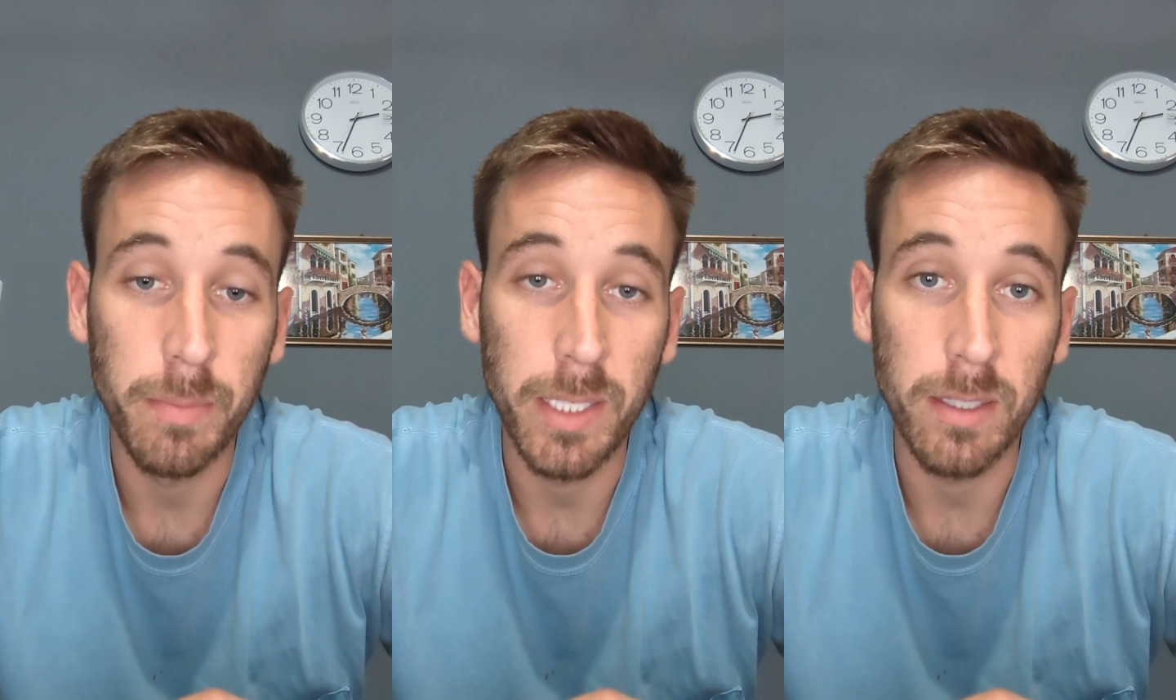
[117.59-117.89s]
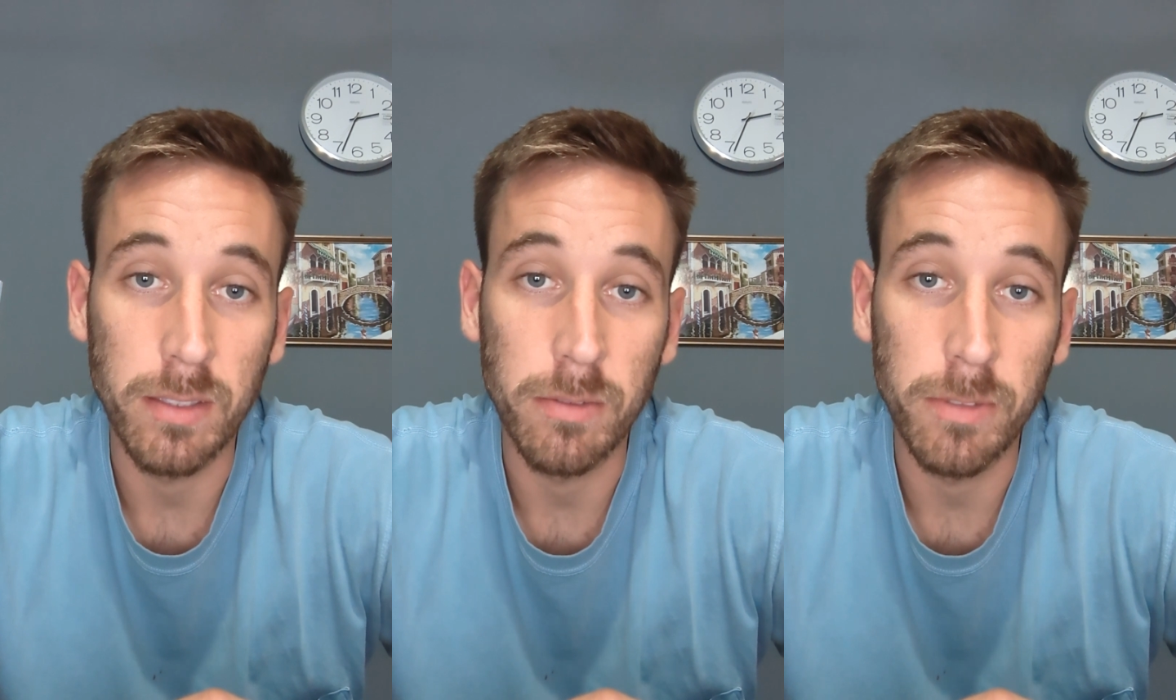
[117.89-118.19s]

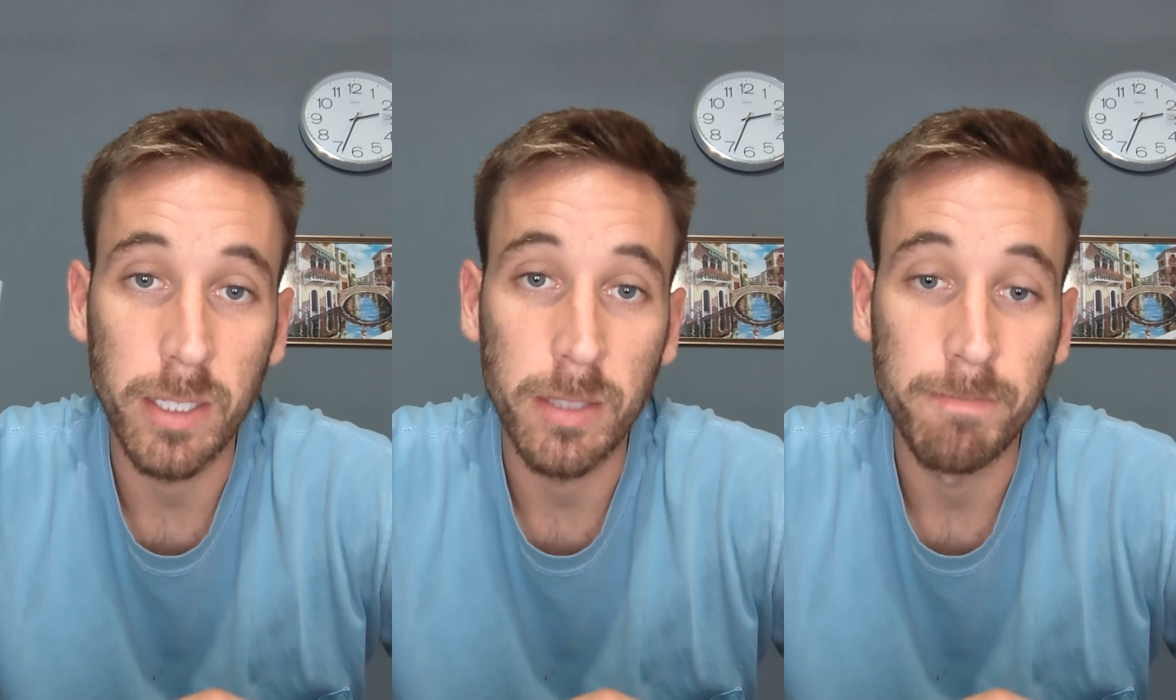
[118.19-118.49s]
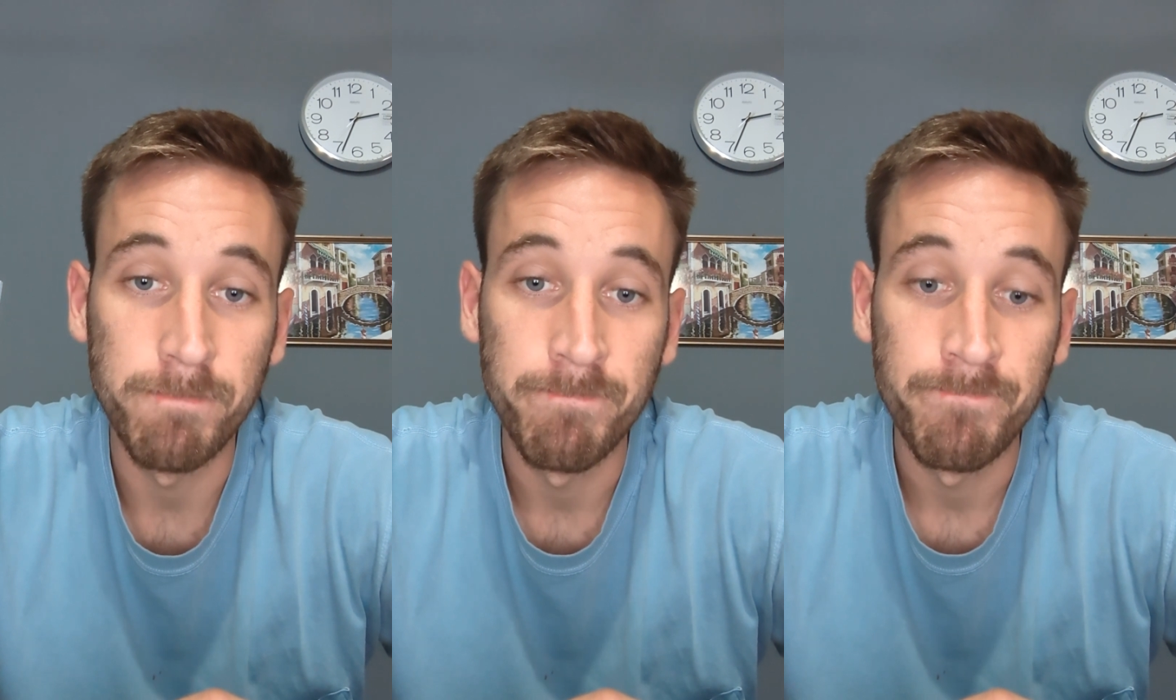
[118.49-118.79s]
because
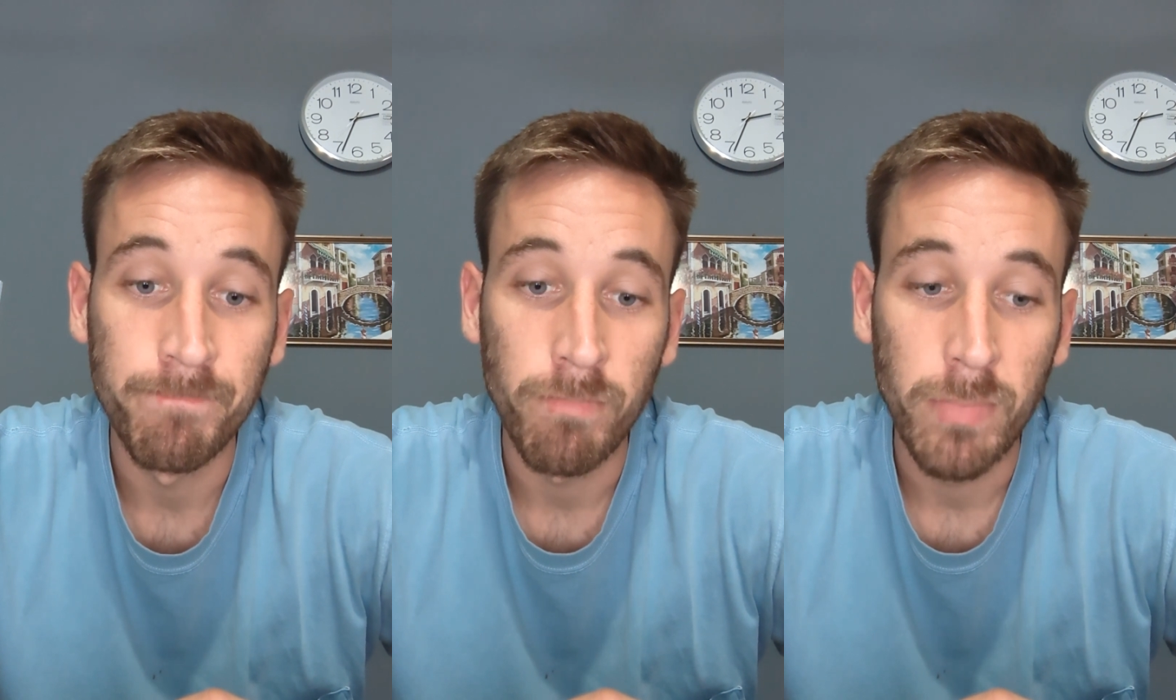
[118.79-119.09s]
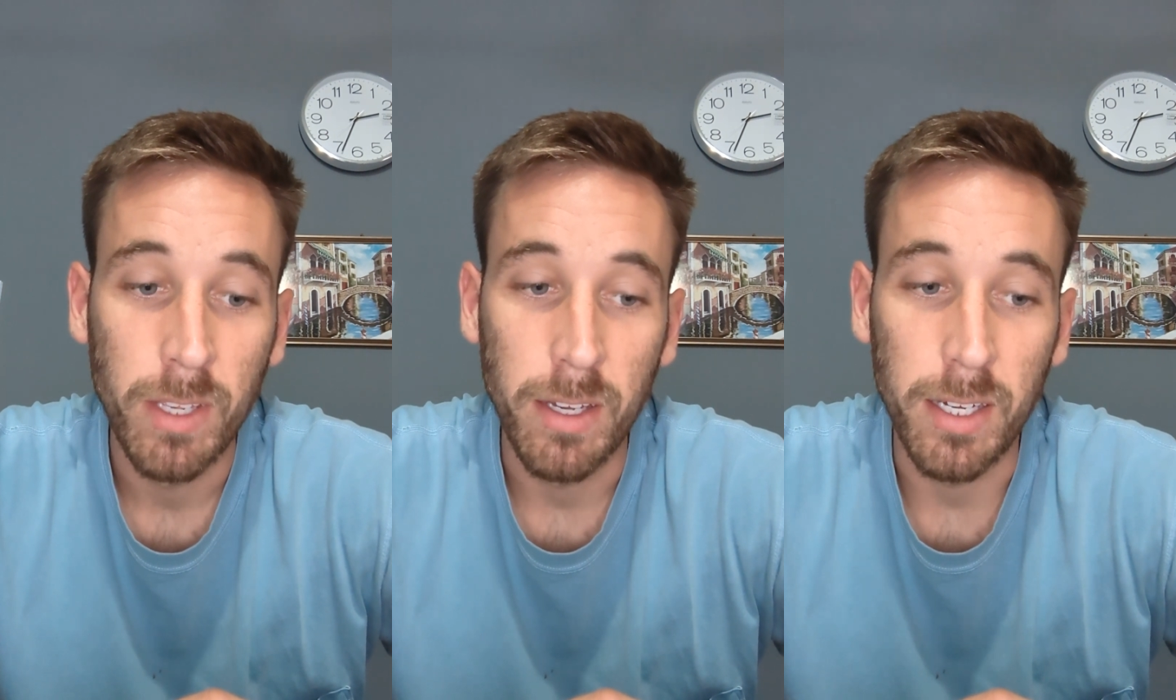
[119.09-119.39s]

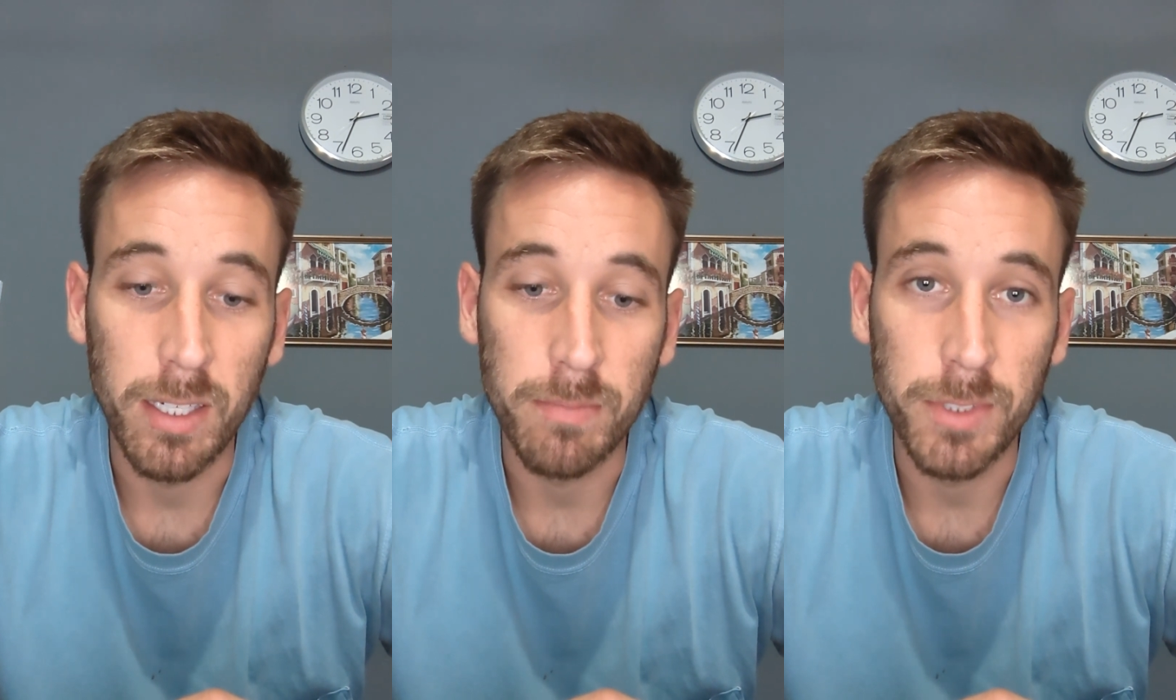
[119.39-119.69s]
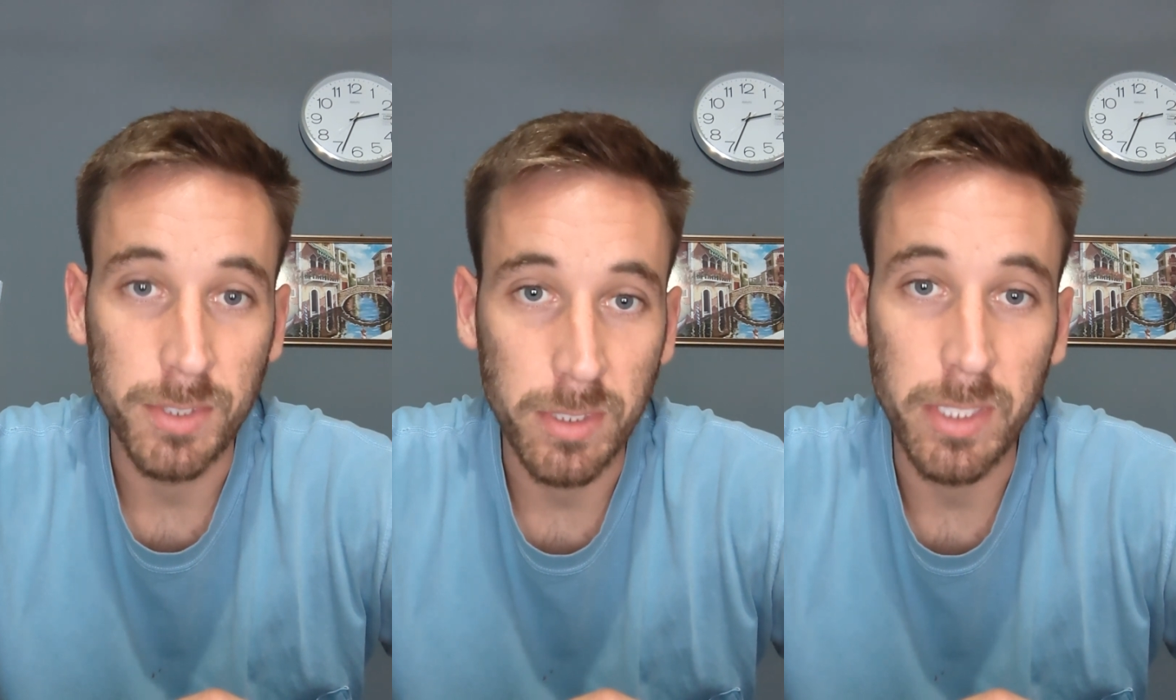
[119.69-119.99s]
of
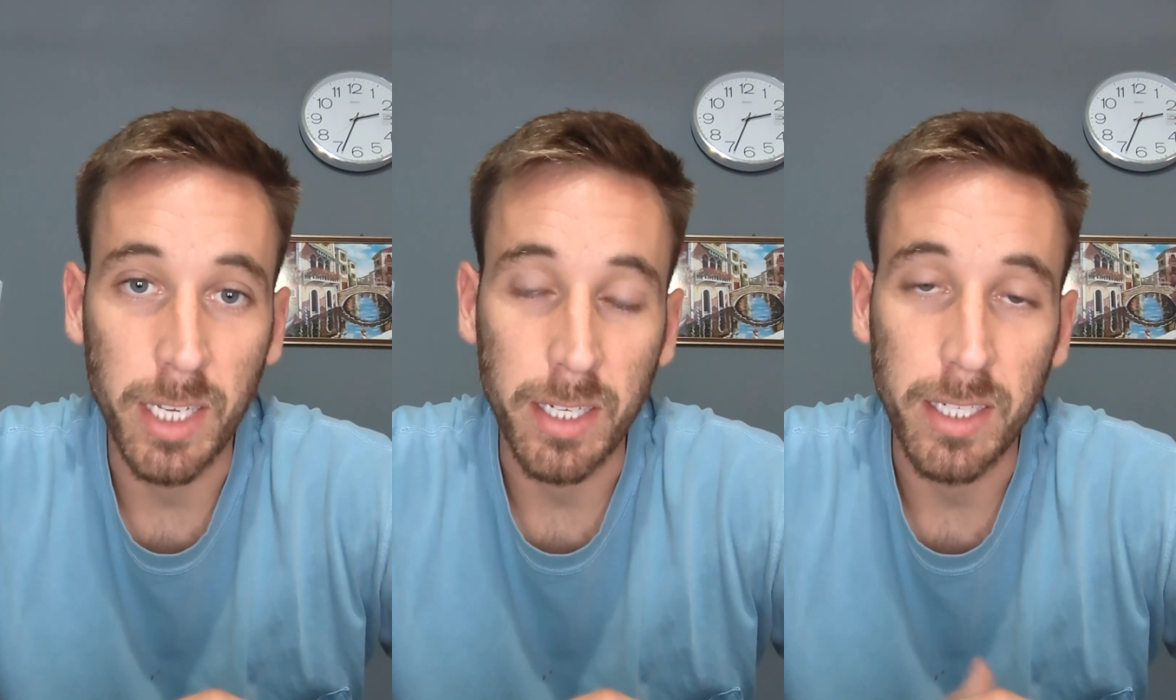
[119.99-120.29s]
just yeah,